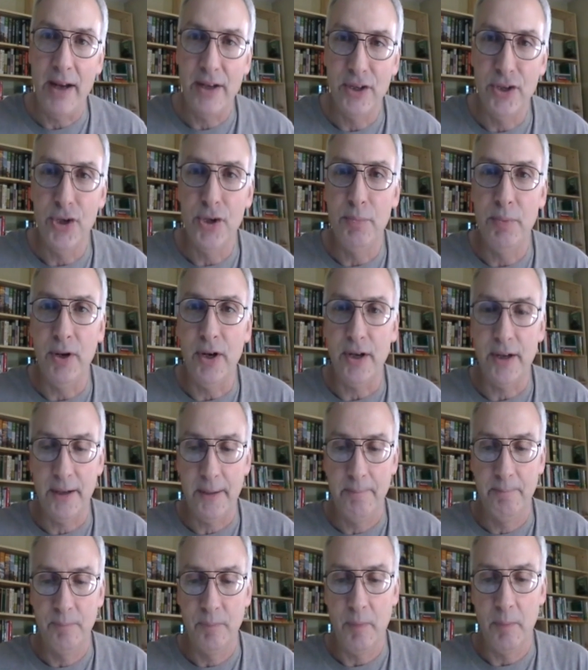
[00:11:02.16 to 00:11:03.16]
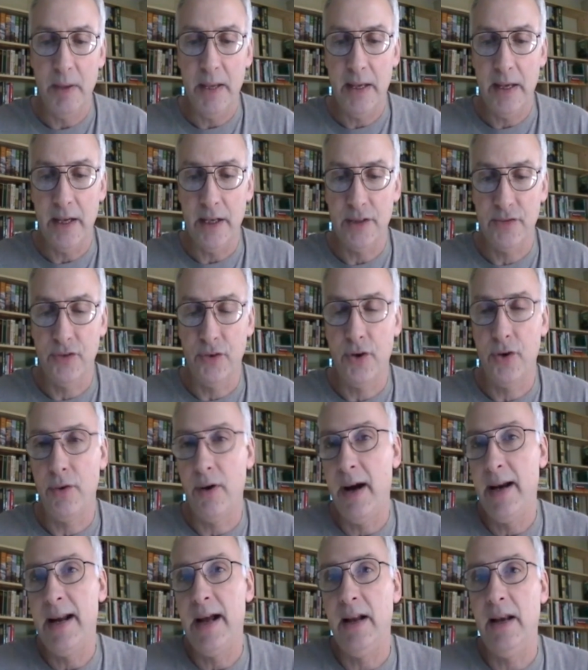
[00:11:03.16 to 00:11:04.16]
a brand new book, because
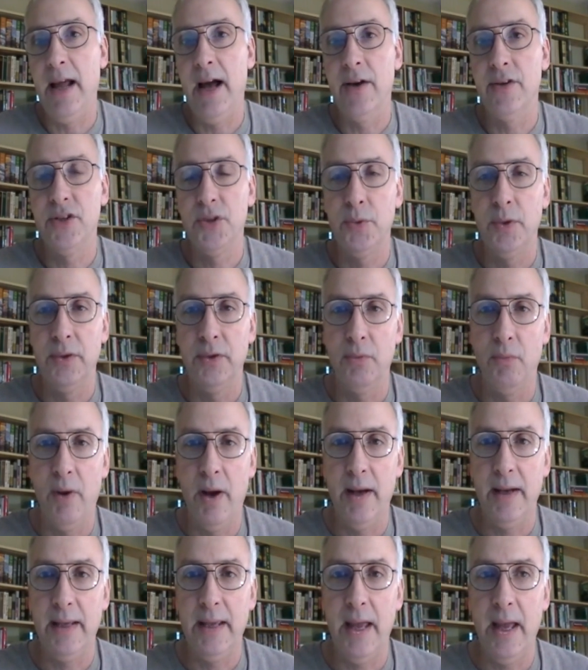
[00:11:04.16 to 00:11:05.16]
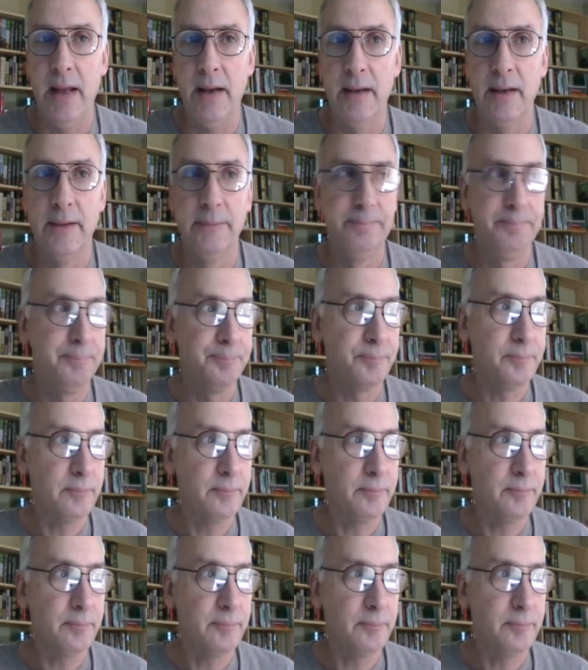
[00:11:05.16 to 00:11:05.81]
for crying out loud, you wouldn't want to get,